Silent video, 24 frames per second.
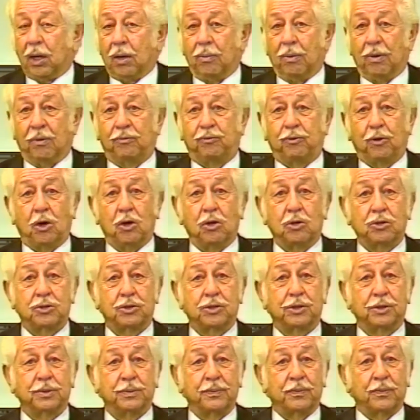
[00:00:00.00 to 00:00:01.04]
Well,
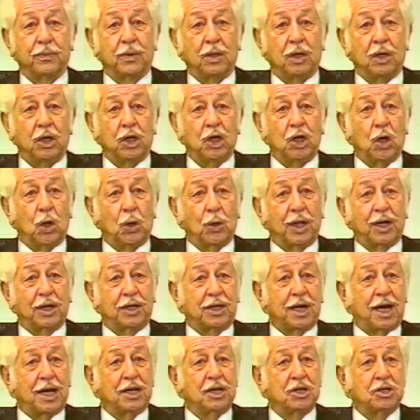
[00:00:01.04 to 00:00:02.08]
folks, you know that
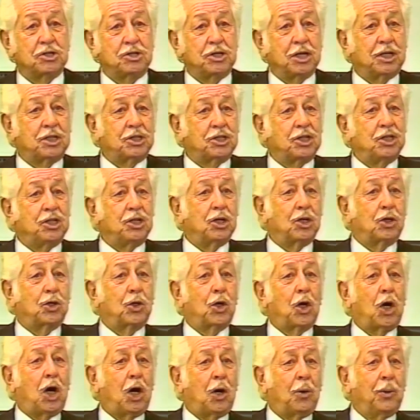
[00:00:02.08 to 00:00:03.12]
kind of sticks in your
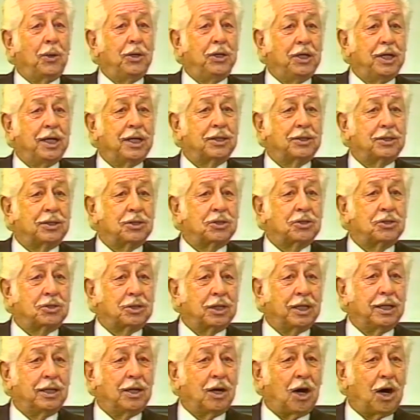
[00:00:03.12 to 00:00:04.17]
craw when you get this
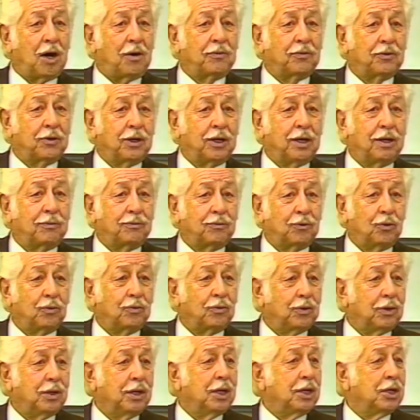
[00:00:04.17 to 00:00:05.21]
thing often enough
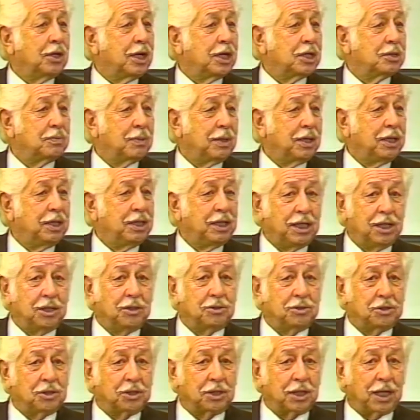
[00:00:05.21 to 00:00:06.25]
over as many
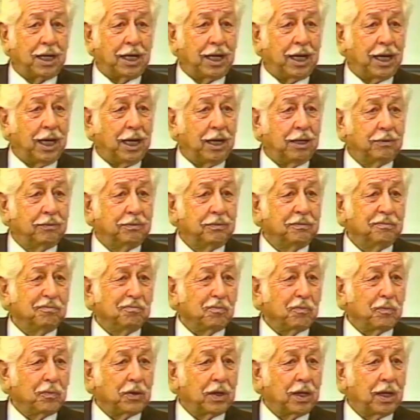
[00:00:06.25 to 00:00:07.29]
years as I have.
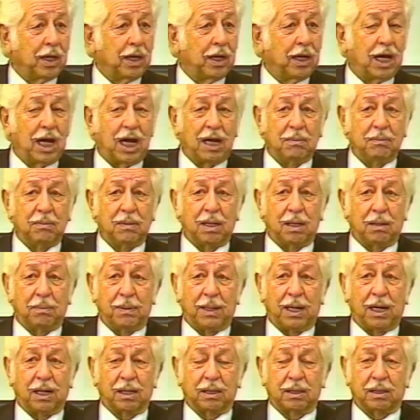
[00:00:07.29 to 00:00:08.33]
And I'm
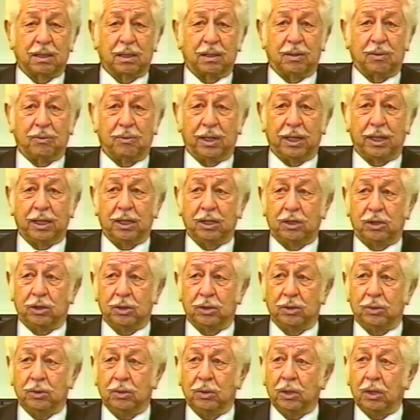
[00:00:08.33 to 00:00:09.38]
about ready
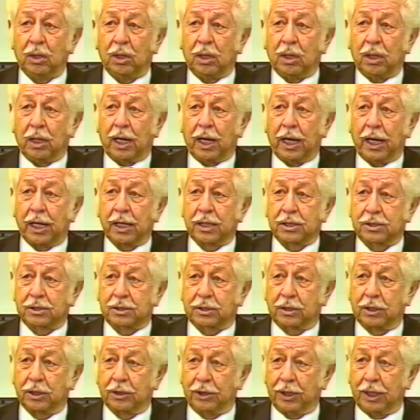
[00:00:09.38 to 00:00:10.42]
to ask
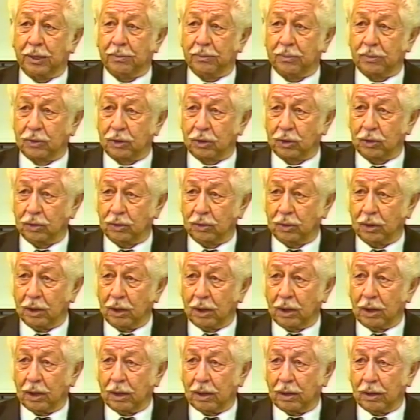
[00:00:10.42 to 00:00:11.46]
them to
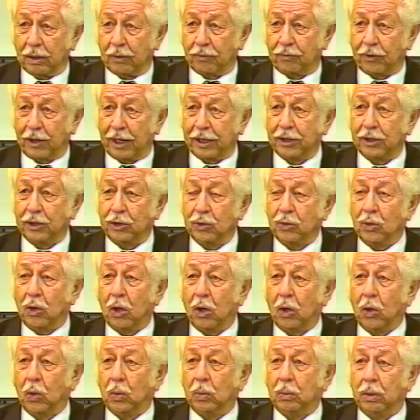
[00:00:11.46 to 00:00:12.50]
uh, find a new
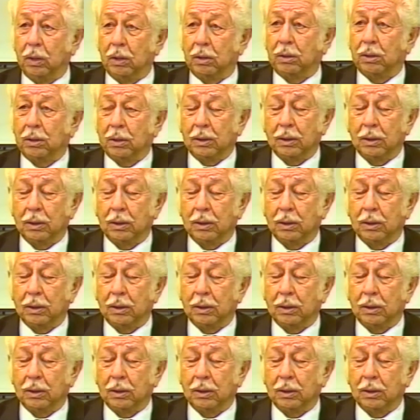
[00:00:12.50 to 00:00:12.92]
home